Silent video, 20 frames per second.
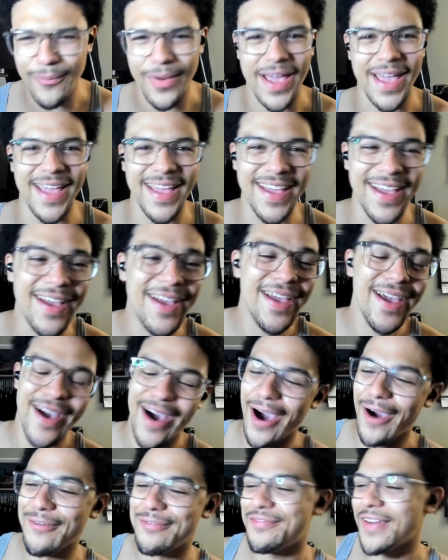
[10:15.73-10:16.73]
Wait,
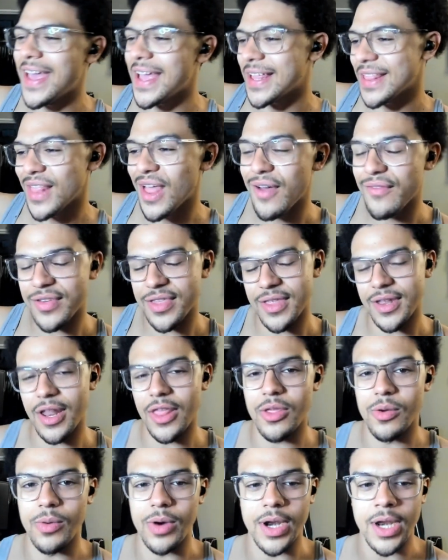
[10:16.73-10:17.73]
oh, Fake Love is
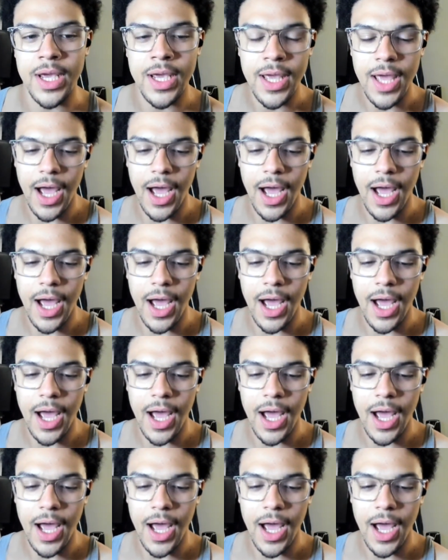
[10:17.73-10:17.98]
another one.